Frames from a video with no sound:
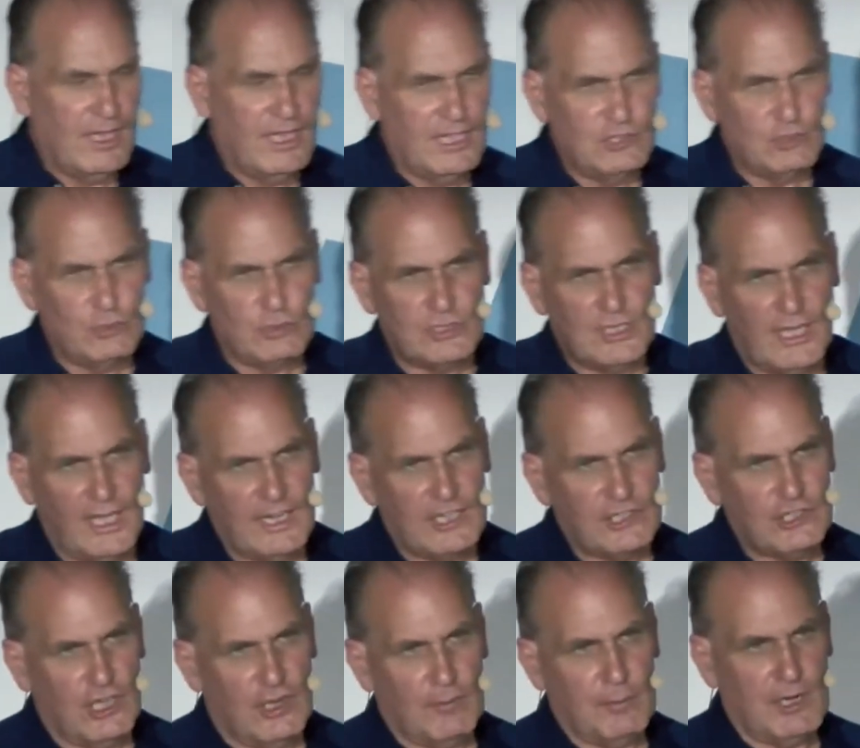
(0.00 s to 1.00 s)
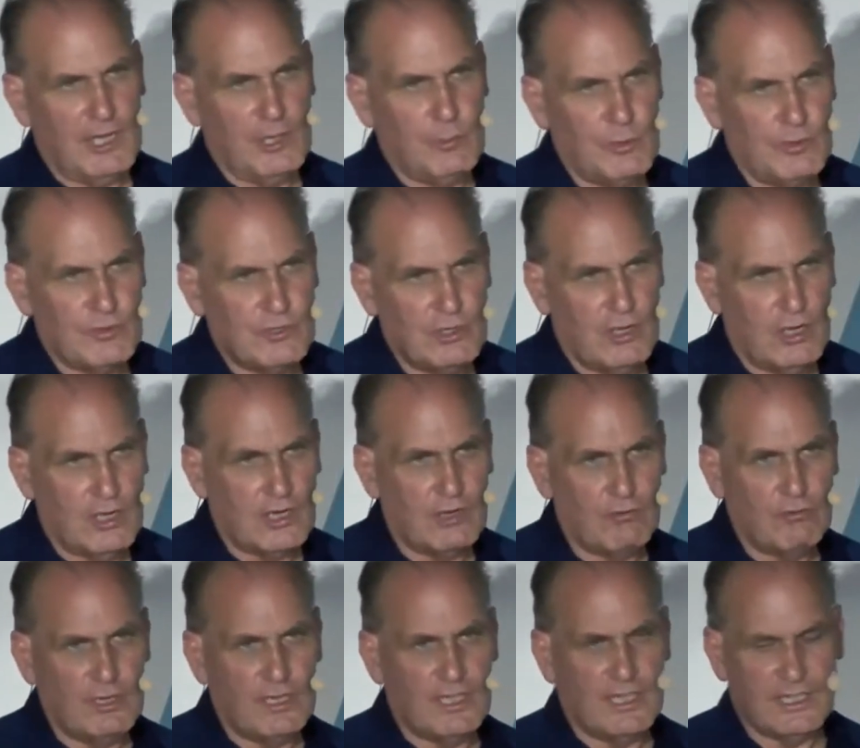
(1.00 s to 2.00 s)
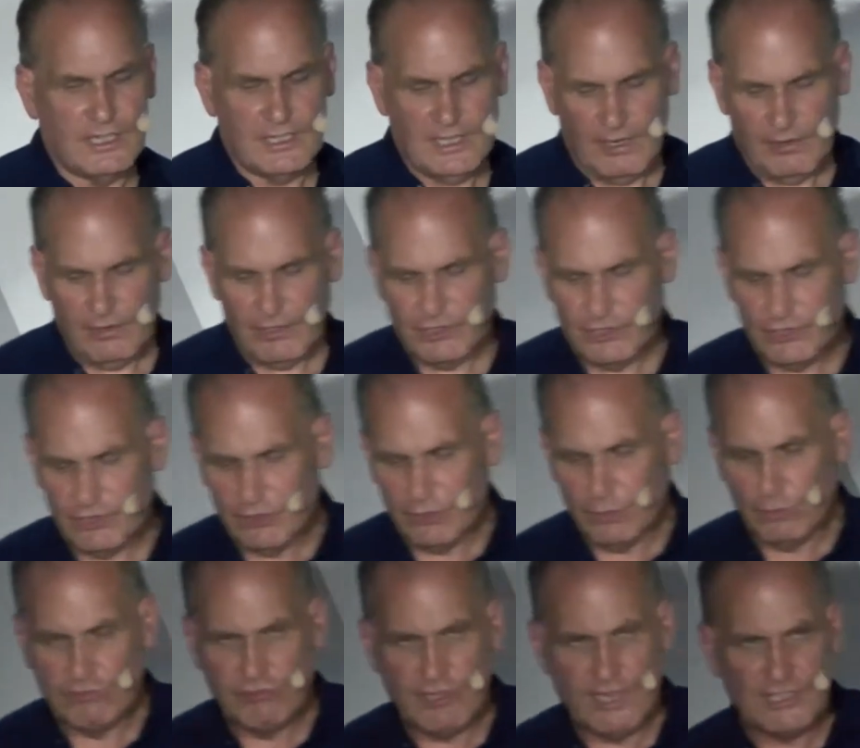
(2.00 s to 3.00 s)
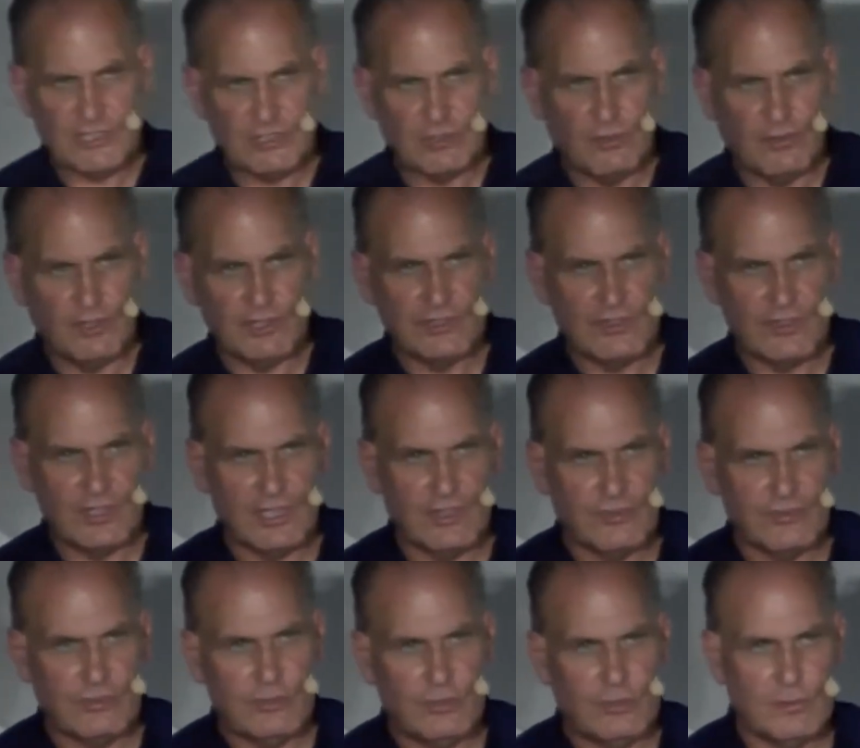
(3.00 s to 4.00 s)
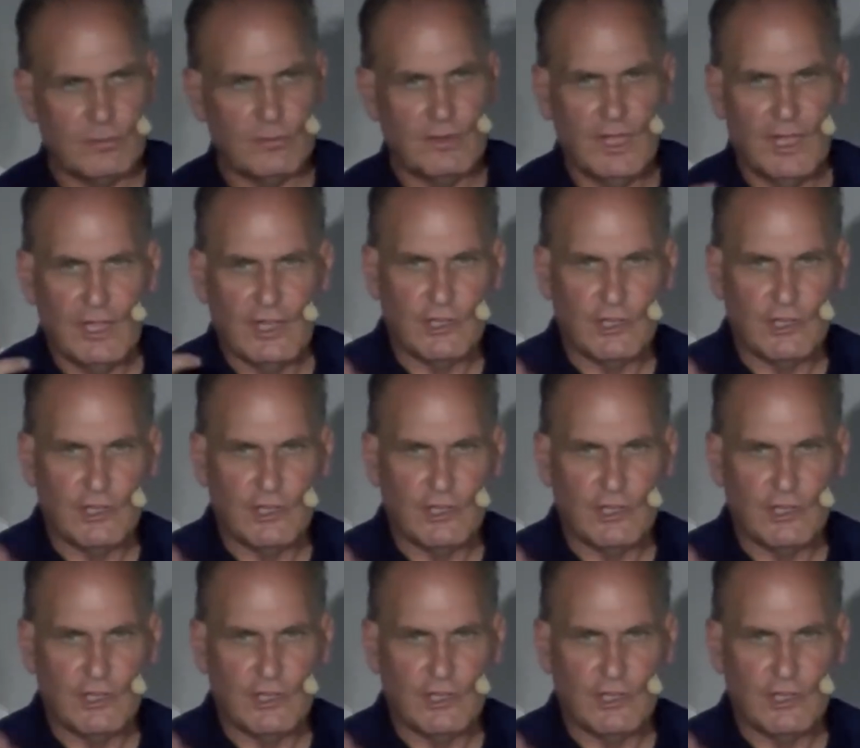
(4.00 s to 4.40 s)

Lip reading: In your daily time alone with God, I really encourage you to wrestle this thing through,